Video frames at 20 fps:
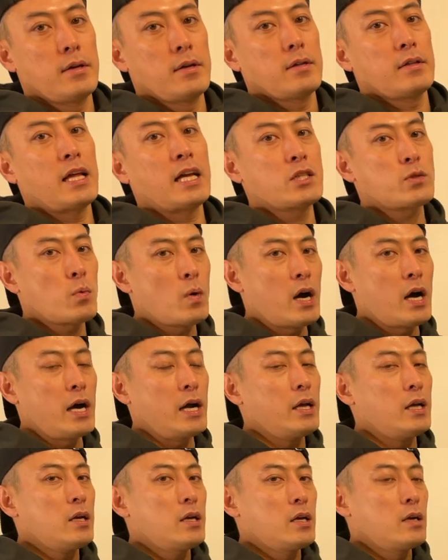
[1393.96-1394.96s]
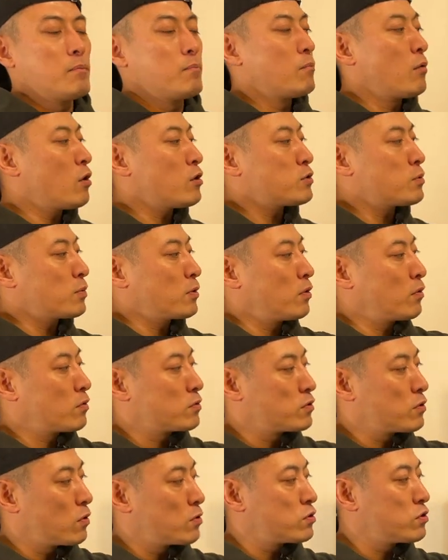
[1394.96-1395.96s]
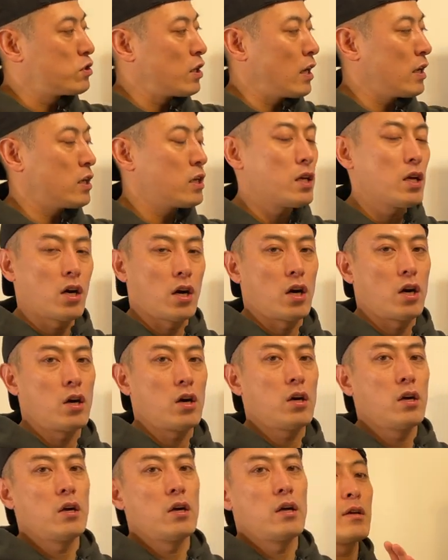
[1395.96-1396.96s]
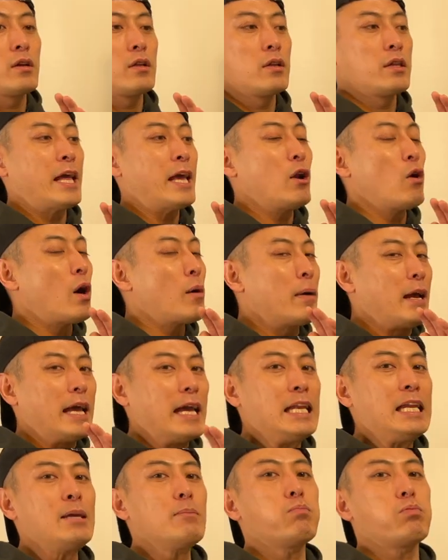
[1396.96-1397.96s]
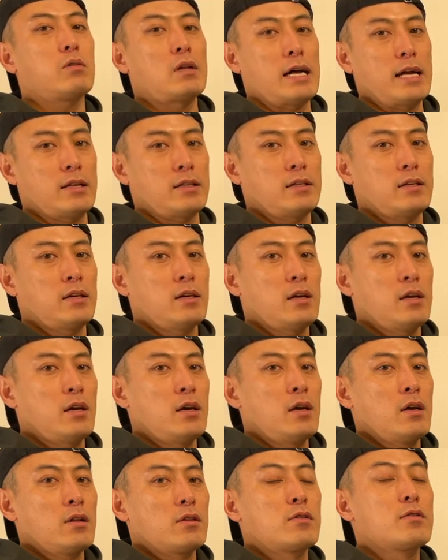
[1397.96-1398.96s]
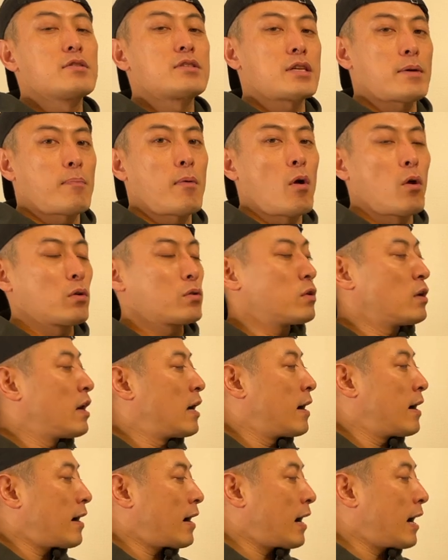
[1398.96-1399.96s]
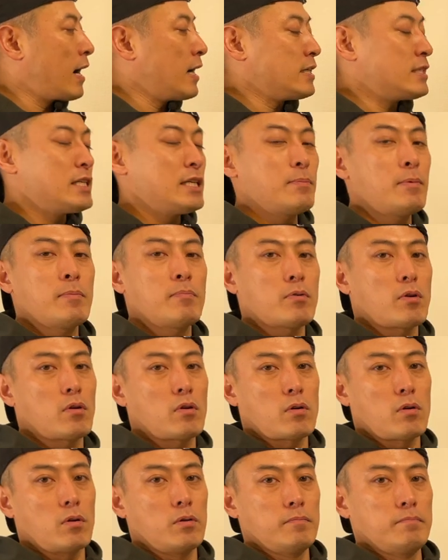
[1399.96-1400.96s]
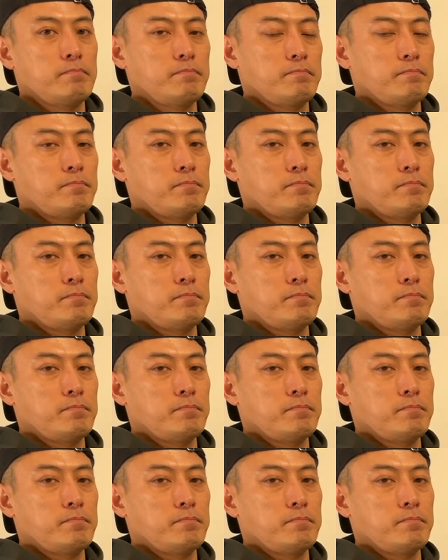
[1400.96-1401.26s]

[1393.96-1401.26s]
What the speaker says: That's why most of the node chain here, they don't have any plan to support ICV protocol.